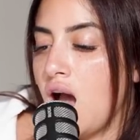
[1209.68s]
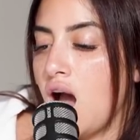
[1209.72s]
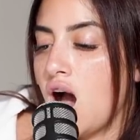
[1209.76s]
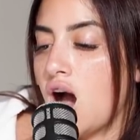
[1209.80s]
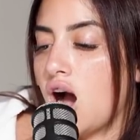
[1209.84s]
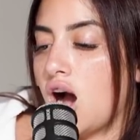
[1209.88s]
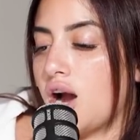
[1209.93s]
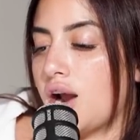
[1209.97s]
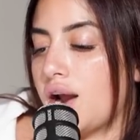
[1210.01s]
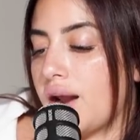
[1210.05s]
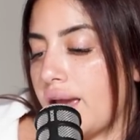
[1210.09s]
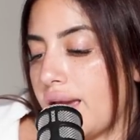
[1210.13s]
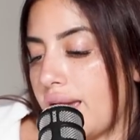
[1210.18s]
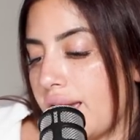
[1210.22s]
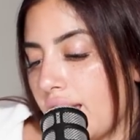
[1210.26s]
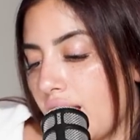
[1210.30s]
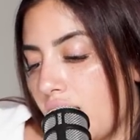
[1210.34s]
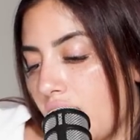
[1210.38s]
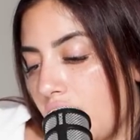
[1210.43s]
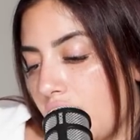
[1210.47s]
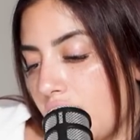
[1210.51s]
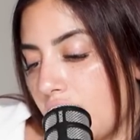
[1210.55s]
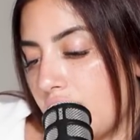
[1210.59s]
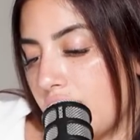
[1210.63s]
All right.
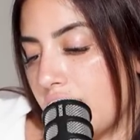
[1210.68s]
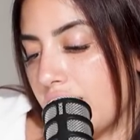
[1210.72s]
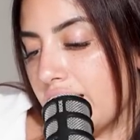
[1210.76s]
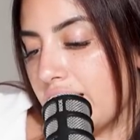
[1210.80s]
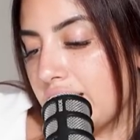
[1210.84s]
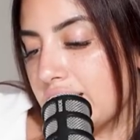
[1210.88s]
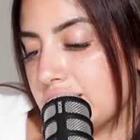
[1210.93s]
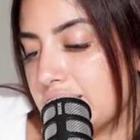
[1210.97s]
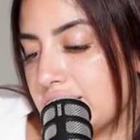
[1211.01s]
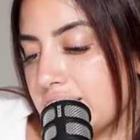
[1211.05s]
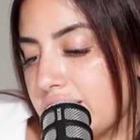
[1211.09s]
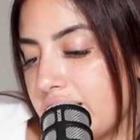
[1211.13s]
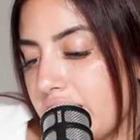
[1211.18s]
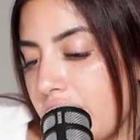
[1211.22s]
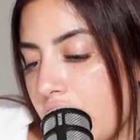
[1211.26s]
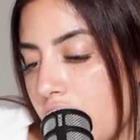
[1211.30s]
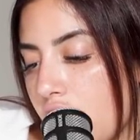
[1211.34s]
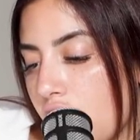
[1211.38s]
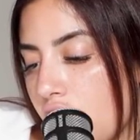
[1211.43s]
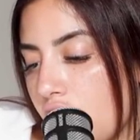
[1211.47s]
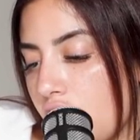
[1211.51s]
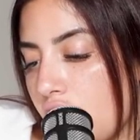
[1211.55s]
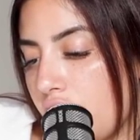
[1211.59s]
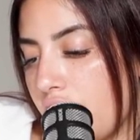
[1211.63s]
Is
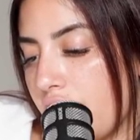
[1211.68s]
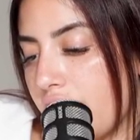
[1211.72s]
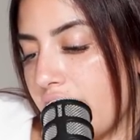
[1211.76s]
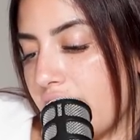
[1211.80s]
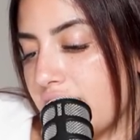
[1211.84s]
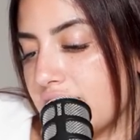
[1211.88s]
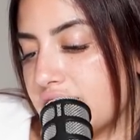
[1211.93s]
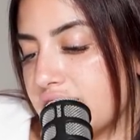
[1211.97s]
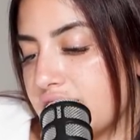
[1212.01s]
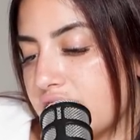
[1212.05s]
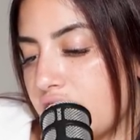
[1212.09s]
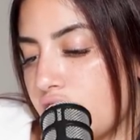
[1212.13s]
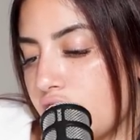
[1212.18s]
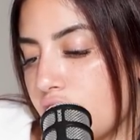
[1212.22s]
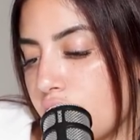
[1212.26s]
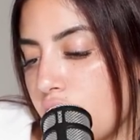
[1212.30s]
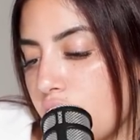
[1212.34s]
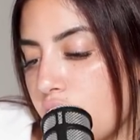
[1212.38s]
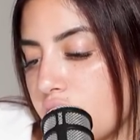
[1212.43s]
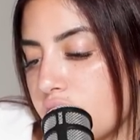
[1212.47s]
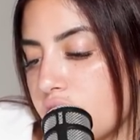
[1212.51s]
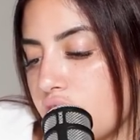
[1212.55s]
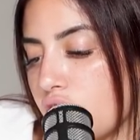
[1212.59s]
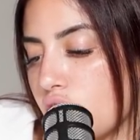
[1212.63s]
there an
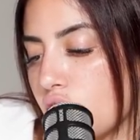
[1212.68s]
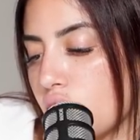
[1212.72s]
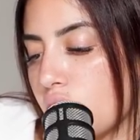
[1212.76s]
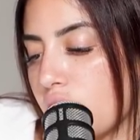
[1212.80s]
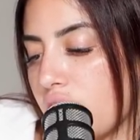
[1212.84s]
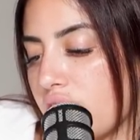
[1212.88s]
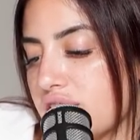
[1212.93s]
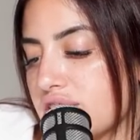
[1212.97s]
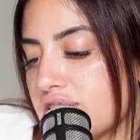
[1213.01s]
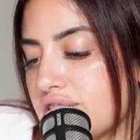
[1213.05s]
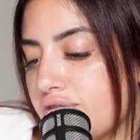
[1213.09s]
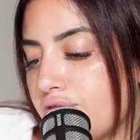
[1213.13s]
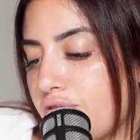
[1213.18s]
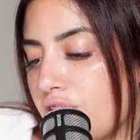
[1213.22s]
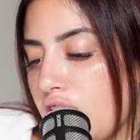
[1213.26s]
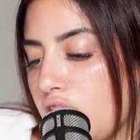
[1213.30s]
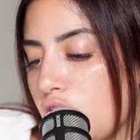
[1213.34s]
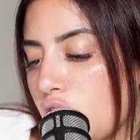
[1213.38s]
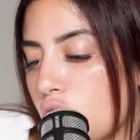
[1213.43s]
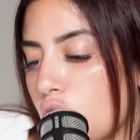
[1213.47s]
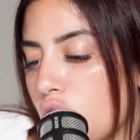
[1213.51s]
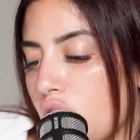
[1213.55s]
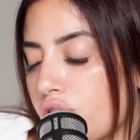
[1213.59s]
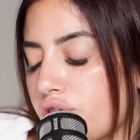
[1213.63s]
itinerary that you guys
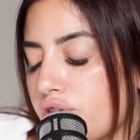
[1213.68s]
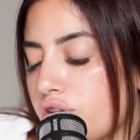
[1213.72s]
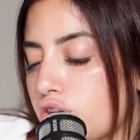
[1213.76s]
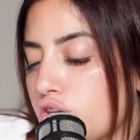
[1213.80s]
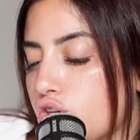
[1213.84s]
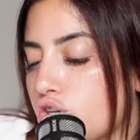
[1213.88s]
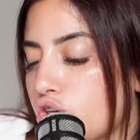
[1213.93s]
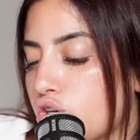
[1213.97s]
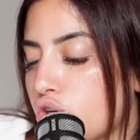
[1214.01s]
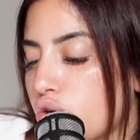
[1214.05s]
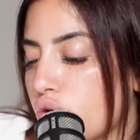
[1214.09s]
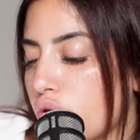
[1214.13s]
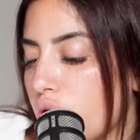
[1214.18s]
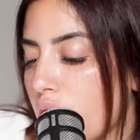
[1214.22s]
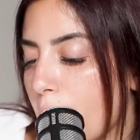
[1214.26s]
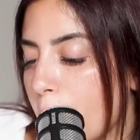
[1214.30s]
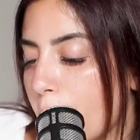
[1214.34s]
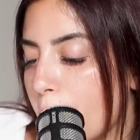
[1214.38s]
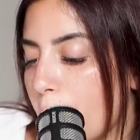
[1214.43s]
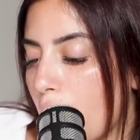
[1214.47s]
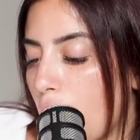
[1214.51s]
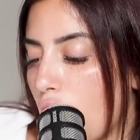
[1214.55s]
followed on the trip?